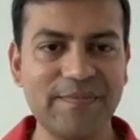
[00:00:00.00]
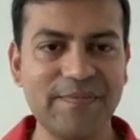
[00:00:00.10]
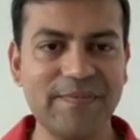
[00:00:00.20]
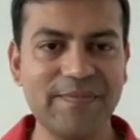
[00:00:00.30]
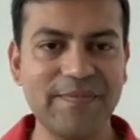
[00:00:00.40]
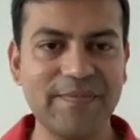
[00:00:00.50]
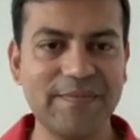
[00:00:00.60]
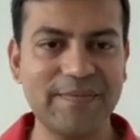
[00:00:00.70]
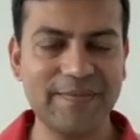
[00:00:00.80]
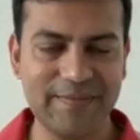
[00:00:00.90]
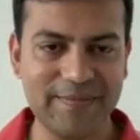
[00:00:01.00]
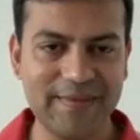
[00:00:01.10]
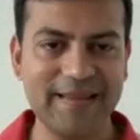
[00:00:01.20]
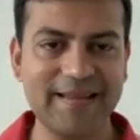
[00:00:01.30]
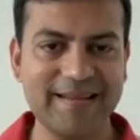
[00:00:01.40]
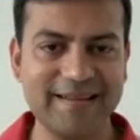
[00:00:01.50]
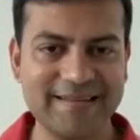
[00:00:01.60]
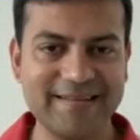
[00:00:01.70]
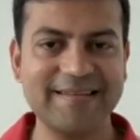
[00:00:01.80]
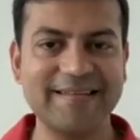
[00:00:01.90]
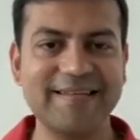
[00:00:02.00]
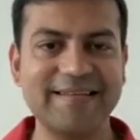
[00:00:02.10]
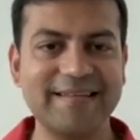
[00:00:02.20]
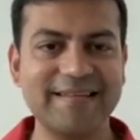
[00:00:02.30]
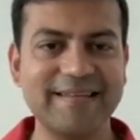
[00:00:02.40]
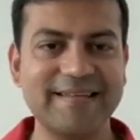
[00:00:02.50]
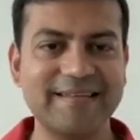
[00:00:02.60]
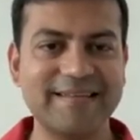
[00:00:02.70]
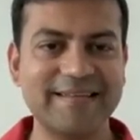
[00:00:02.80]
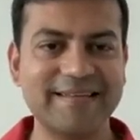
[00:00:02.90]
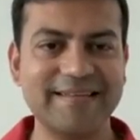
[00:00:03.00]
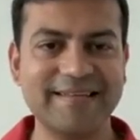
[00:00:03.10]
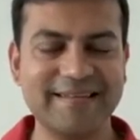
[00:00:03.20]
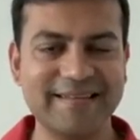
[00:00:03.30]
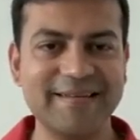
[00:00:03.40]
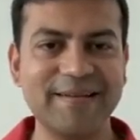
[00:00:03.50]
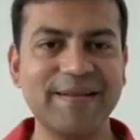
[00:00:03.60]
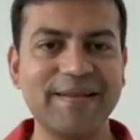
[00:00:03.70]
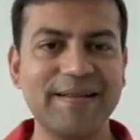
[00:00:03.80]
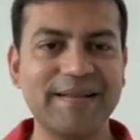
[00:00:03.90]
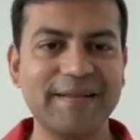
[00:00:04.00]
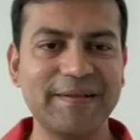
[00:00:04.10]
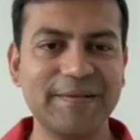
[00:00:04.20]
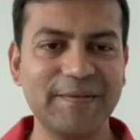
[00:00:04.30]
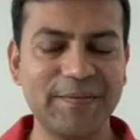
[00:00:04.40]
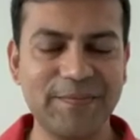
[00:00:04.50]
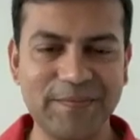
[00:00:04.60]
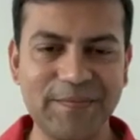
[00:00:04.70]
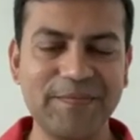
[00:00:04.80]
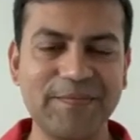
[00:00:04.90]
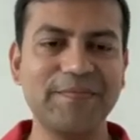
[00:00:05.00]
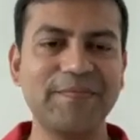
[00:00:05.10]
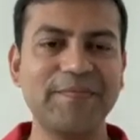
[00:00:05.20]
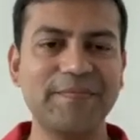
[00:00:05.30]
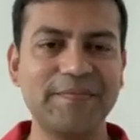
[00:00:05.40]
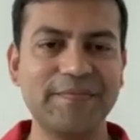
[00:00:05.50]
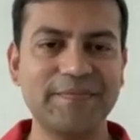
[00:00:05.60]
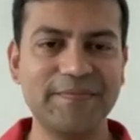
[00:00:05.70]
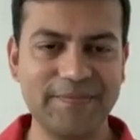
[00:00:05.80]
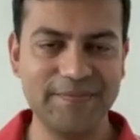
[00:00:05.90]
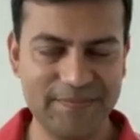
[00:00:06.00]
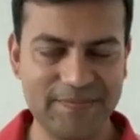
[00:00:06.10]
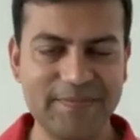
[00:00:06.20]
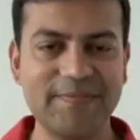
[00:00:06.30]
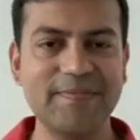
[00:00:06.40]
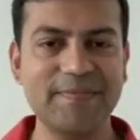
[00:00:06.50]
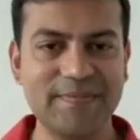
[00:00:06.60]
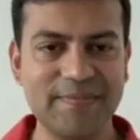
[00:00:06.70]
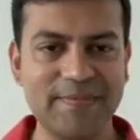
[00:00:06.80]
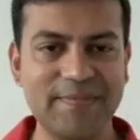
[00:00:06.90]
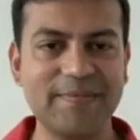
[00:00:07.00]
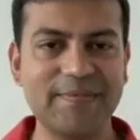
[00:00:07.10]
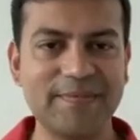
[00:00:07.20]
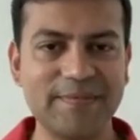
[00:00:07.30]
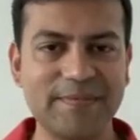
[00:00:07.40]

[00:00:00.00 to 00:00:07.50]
No words are spoken by the person on screen.